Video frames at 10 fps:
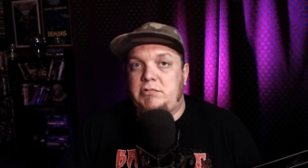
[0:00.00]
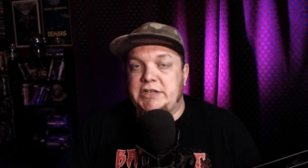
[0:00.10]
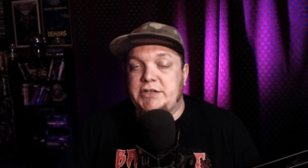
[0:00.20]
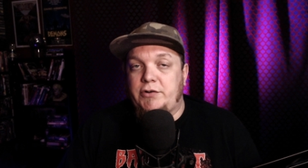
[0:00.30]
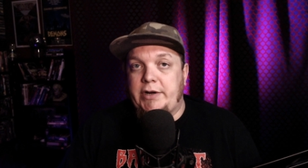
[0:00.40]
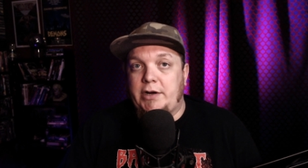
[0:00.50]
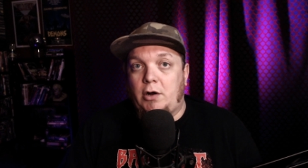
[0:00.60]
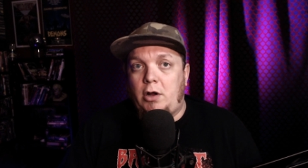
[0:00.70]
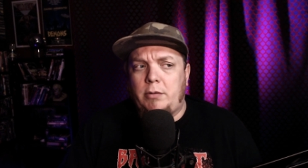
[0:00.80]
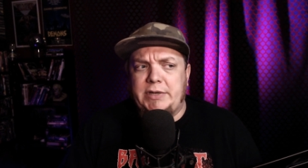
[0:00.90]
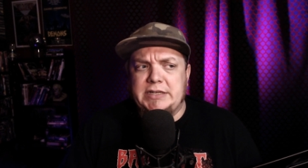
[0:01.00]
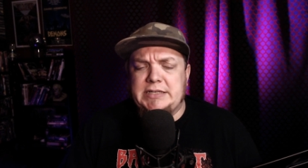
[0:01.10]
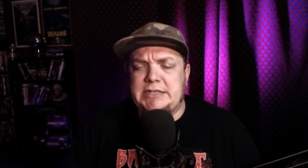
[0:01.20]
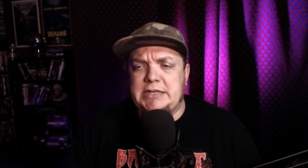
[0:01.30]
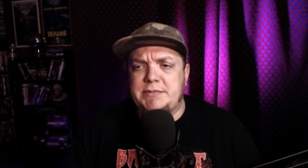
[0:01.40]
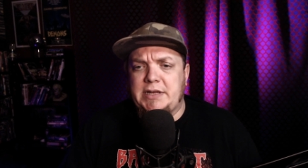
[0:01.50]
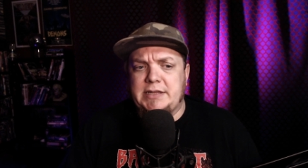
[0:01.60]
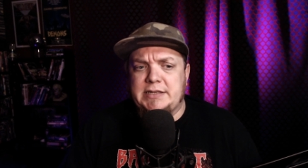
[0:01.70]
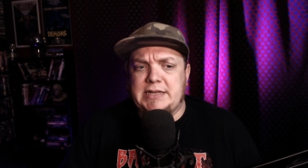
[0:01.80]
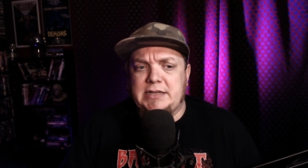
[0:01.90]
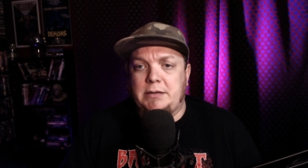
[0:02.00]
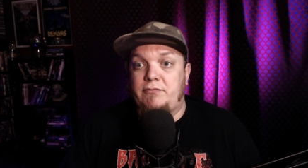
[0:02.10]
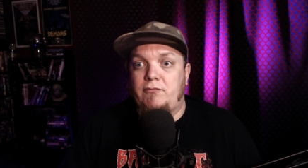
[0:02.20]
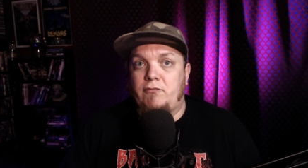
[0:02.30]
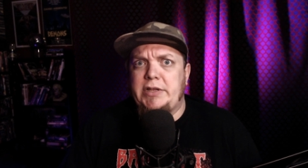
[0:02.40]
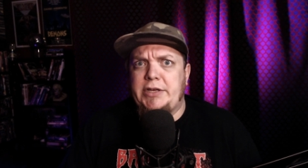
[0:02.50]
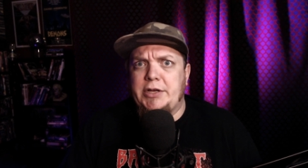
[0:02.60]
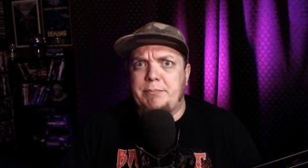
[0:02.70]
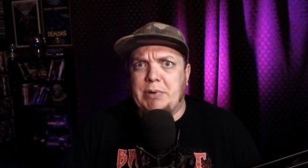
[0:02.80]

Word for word: disagree at all because it seems like this has a really good